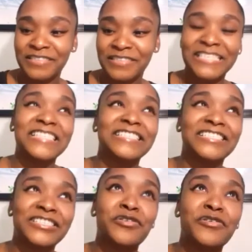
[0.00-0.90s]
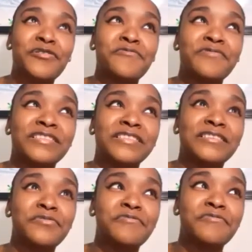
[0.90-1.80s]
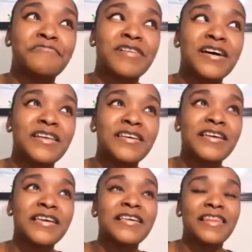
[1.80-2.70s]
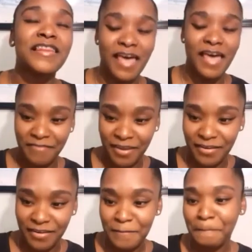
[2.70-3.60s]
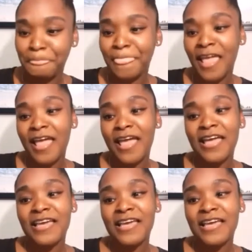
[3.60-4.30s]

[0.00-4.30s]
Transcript: since t- 2011. Ooh.